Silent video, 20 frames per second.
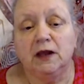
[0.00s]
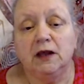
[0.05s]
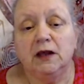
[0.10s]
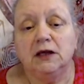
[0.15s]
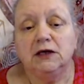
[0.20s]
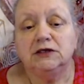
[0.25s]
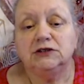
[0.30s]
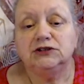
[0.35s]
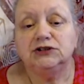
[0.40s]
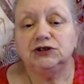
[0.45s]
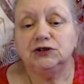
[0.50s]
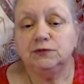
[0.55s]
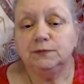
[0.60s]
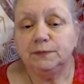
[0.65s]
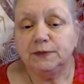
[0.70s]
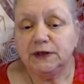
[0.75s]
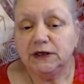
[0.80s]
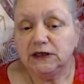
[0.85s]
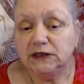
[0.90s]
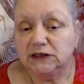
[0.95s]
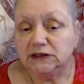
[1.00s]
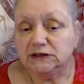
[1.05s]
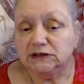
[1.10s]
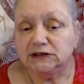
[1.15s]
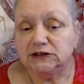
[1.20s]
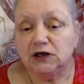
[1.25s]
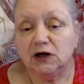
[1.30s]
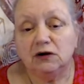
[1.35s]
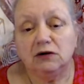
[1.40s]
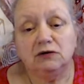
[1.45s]
So please
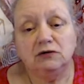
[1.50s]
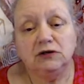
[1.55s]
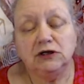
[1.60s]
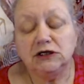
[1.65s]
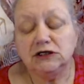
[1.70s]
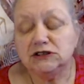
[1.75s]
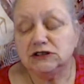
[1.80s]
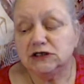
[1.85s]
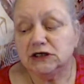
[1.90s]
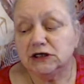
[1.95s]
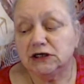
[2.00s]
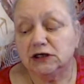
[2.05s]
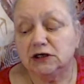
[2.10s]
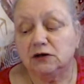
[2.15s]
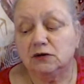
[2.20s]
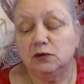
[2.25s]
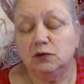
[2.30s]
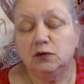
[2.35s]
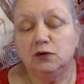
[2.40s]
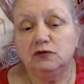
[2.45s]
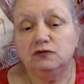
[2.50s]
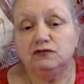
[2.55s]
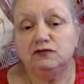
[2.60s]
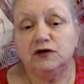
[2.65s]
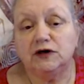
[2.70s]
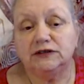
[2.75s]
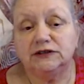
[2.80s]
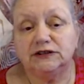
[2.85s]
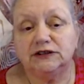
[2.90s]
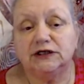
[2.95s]
only take what
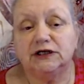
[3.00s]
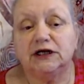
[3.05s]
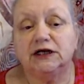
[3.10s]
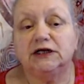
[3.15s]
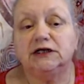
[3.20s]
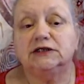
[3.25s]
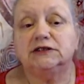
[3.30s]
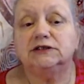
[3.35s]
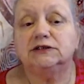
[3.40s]
resonates